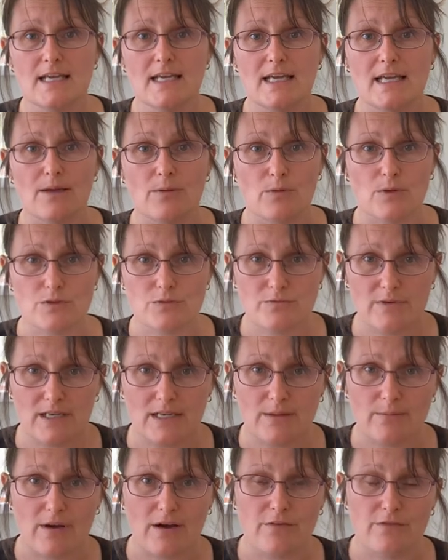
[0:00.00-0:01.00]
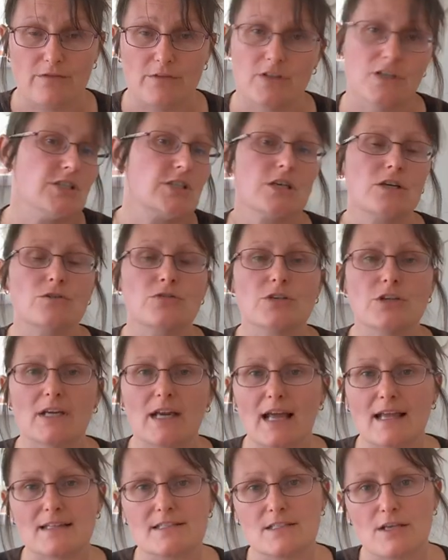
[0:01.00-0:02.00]
It worked really well for the children,
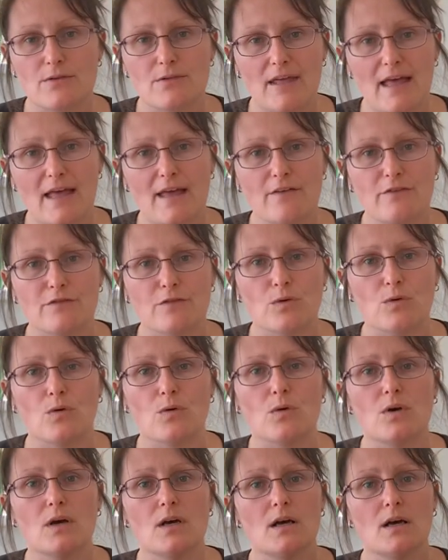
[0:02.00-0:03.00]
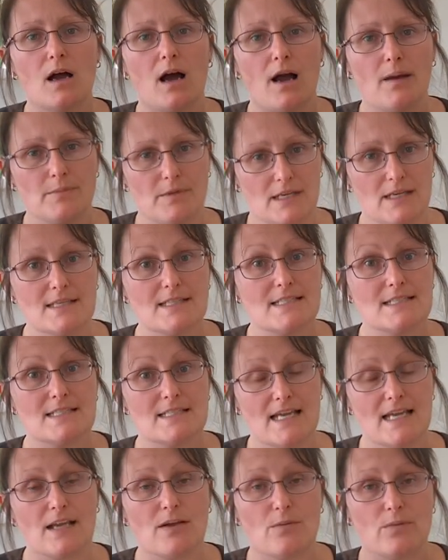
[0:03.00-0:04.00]
and so therefore I'm going to
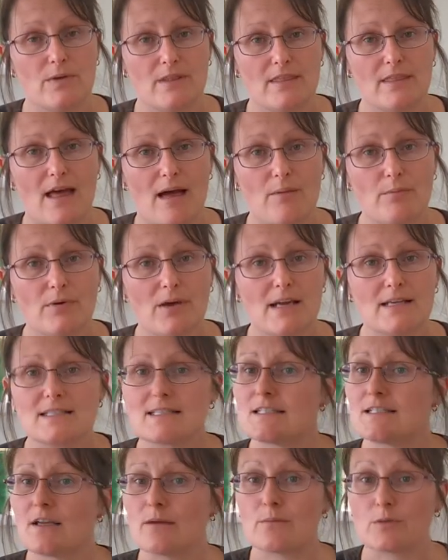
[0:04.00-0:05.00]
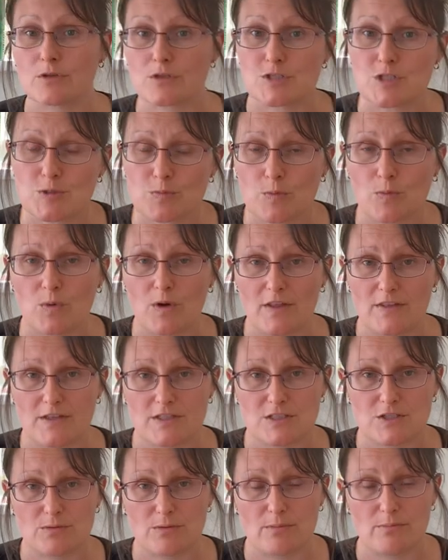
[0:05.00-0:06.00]
stick with that practice and I'm going to support others
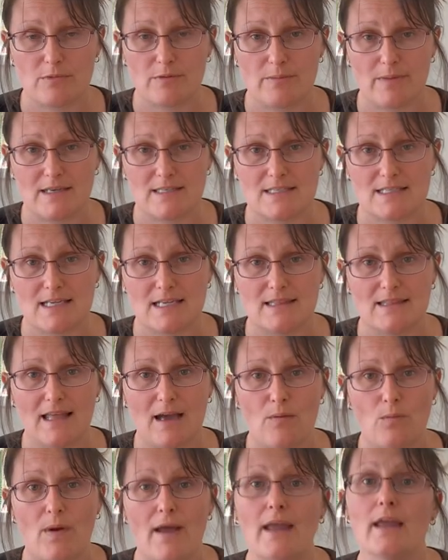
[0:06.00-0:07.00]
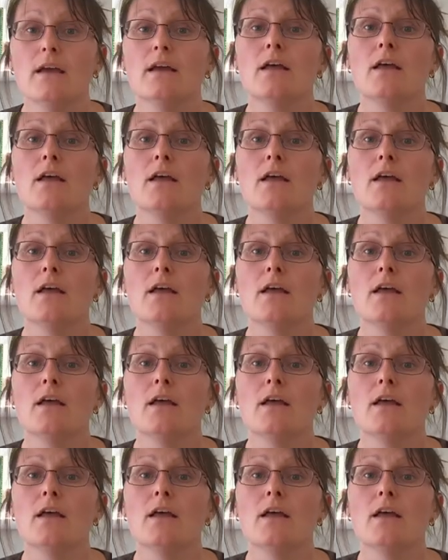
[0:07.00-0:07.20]
to implement it in that way.